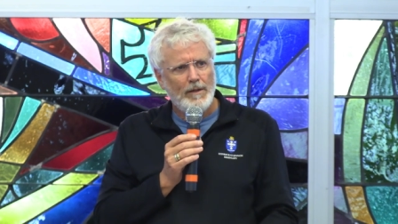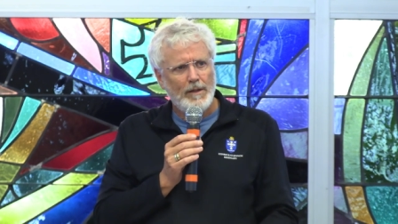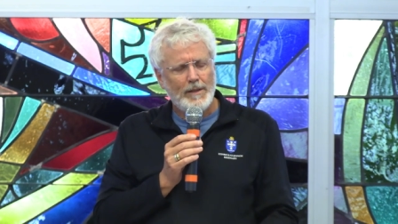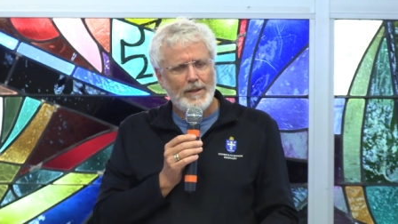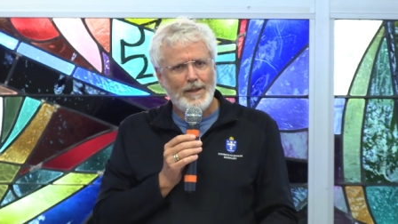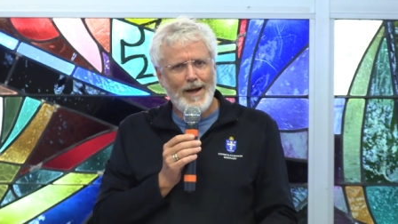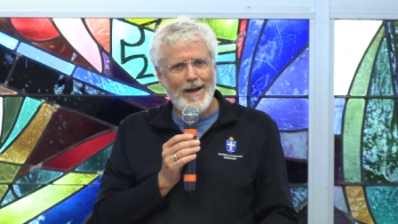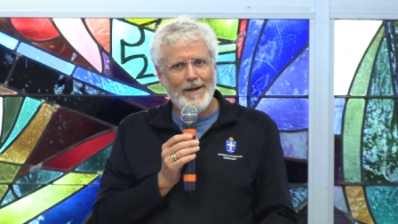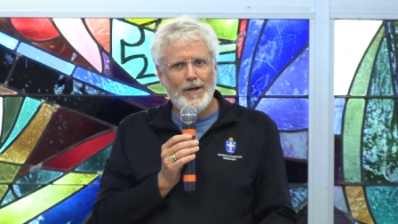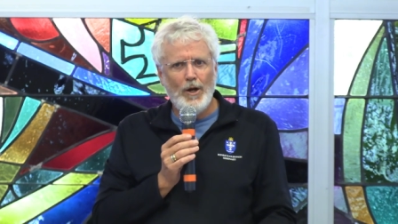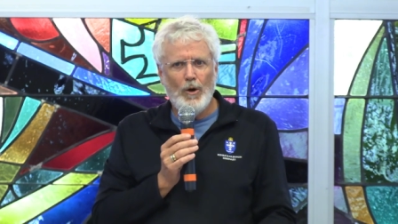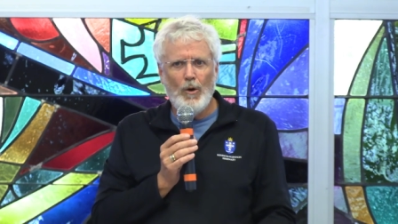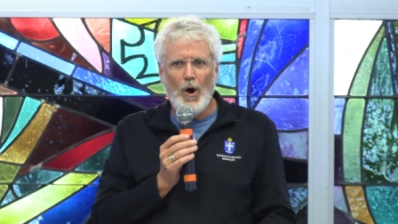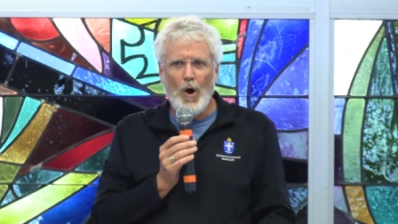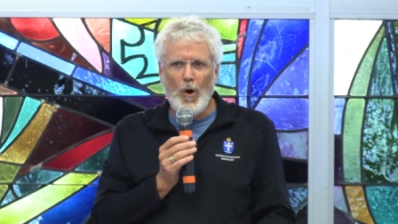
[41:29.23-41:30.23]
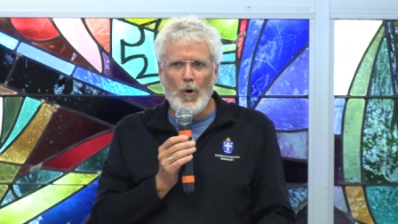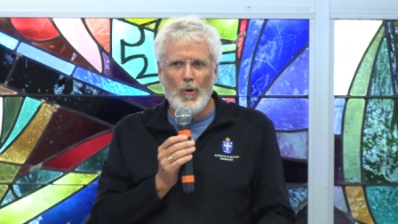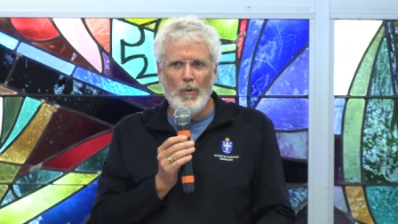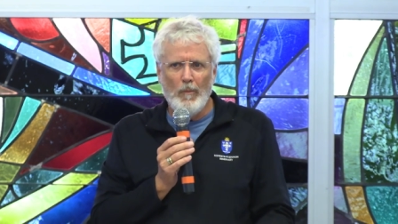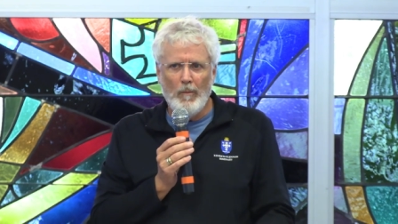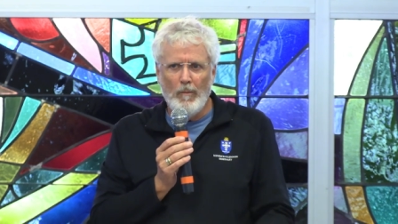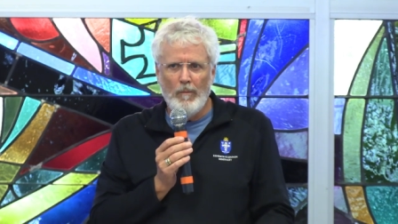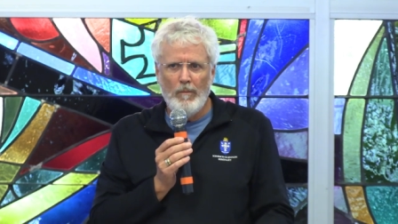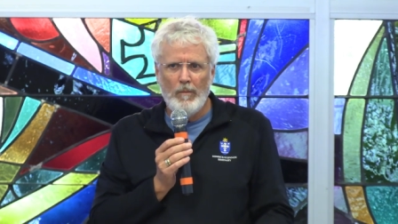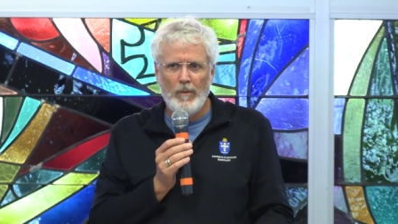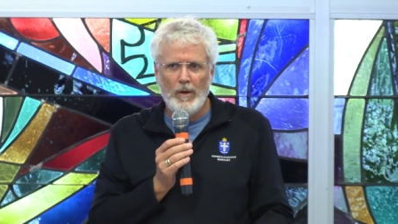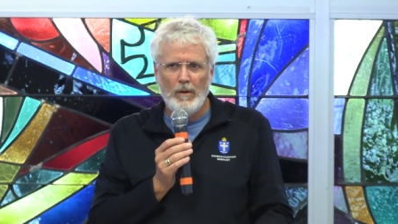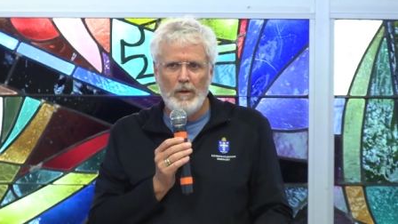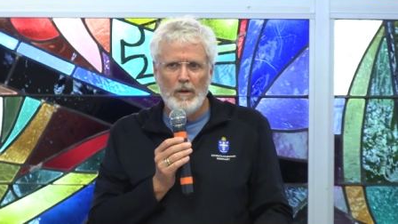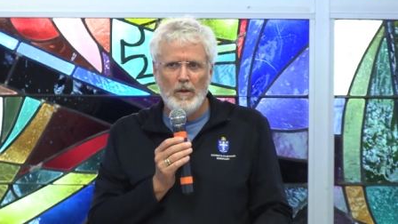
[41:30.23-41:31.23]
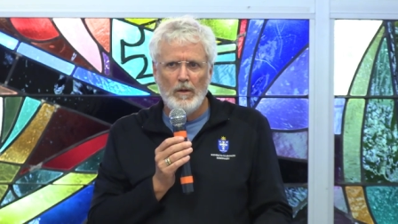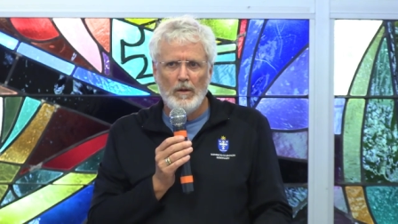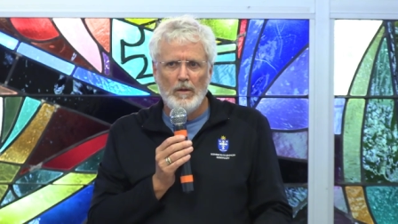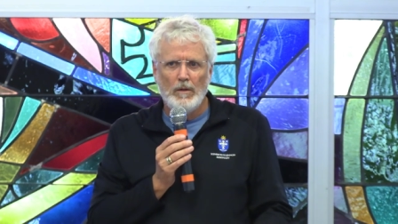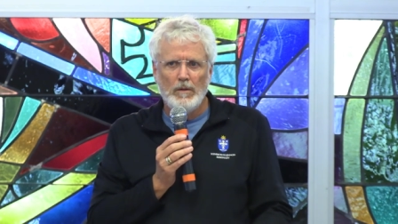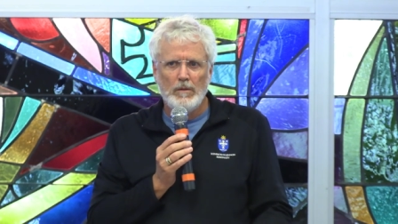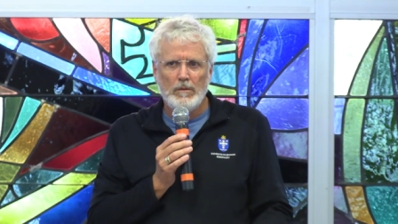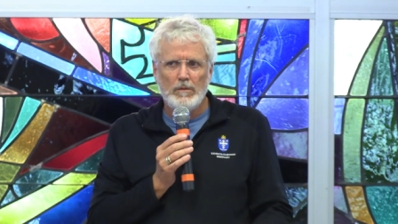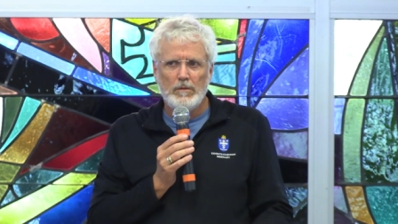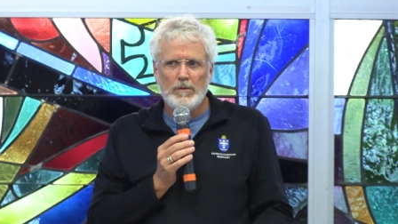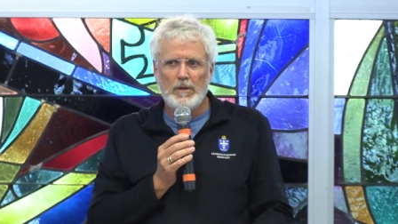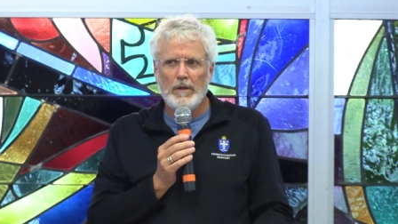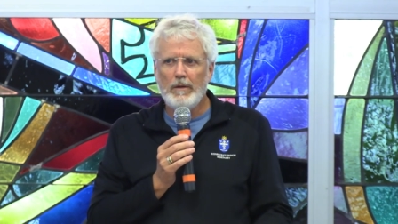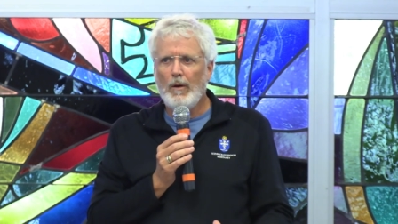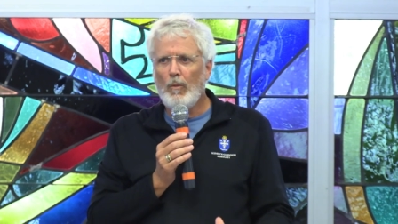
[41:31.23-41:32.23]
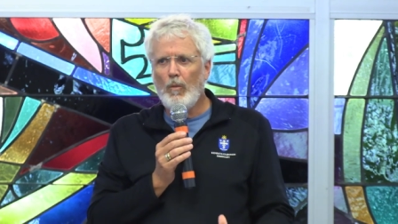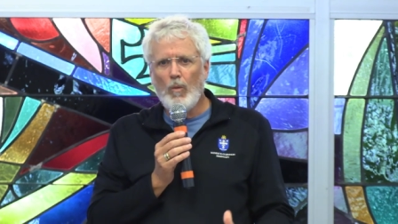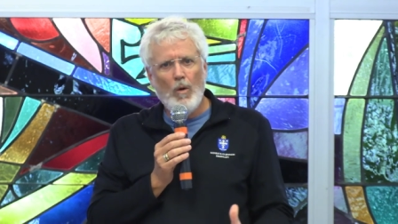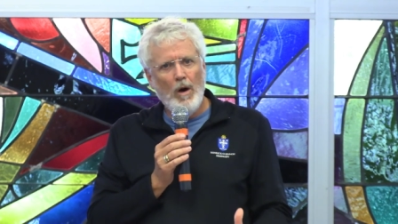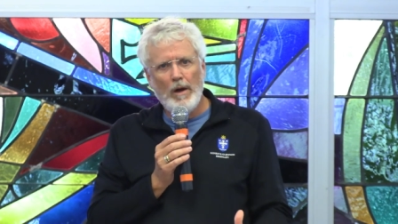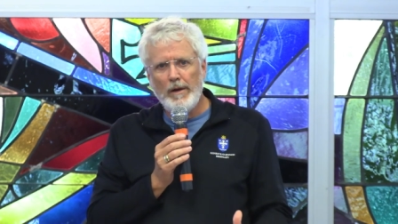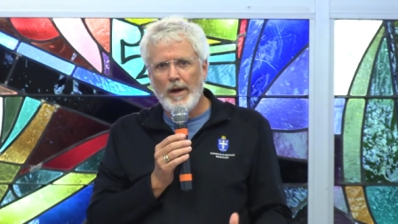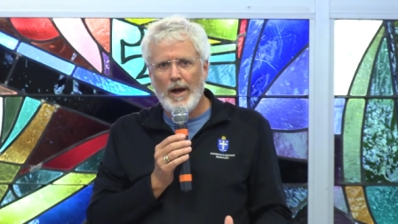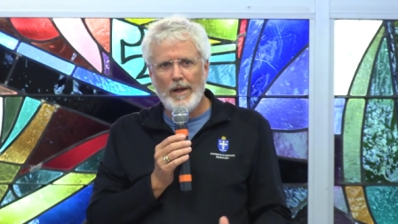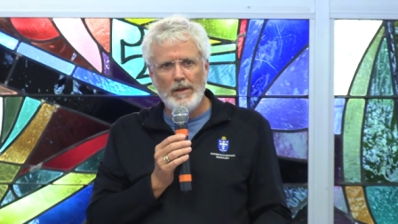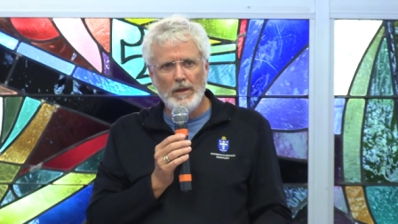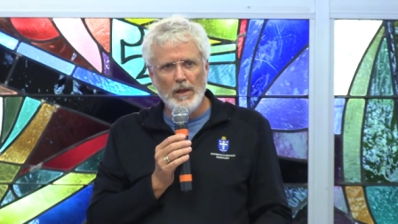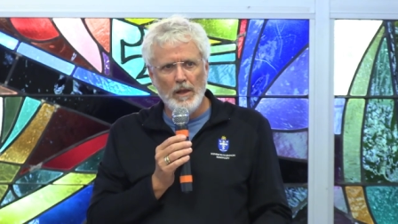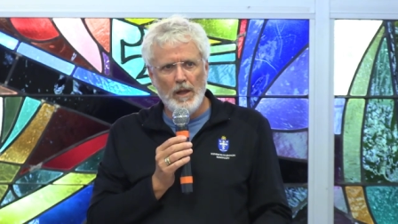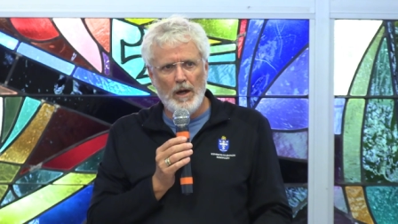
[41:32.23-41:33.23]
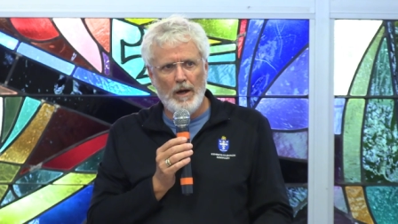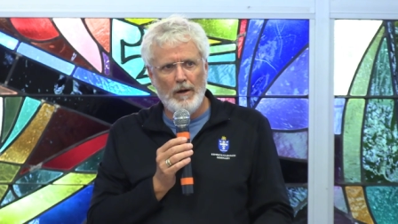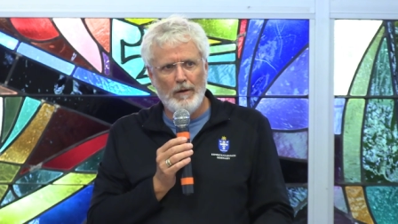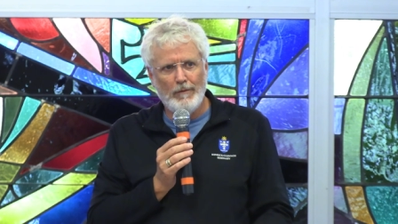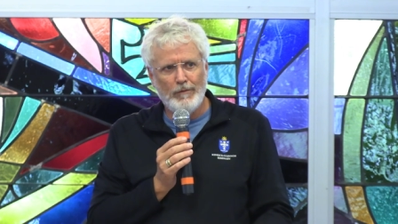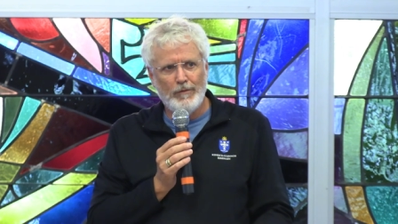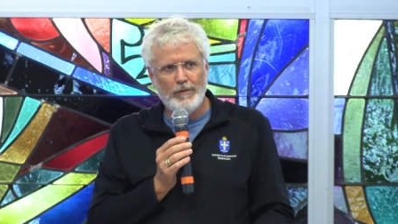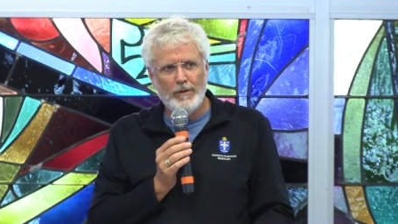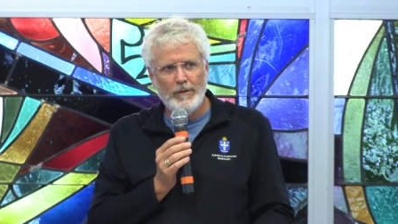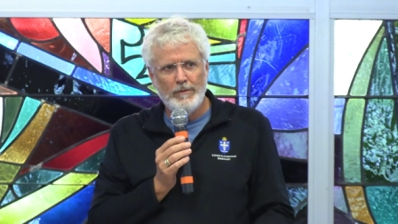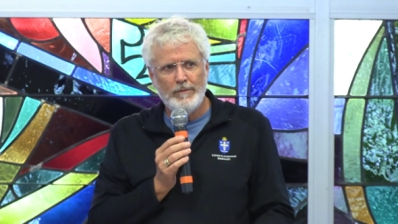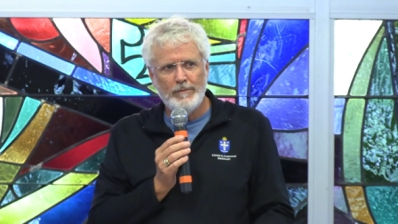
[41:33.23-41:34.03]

I gotta go home to the one I love.